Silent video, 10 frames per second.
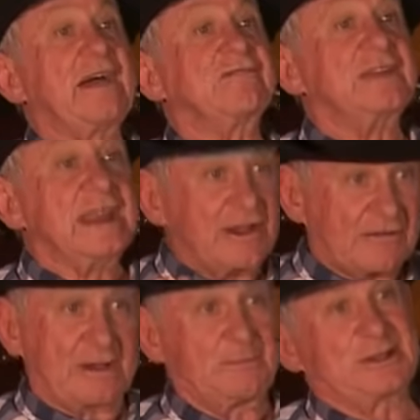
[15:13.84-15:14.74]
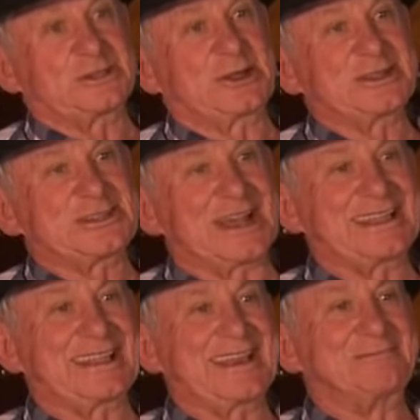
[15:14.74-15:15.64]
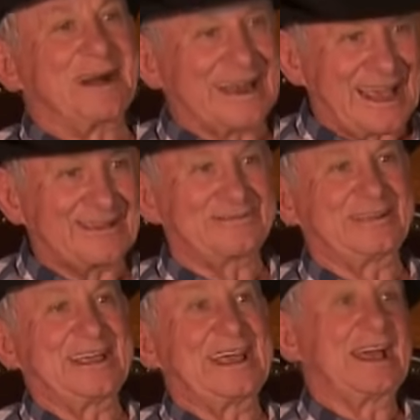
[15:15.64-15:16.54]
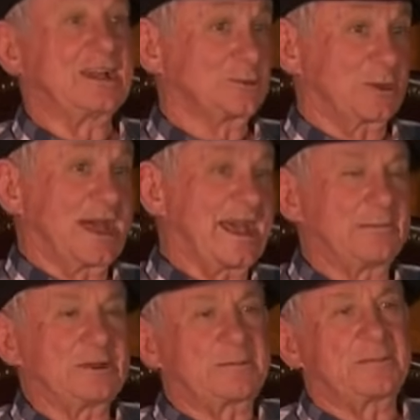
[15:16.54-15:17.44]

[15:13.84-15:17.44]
have never been so excited in my life as what I am at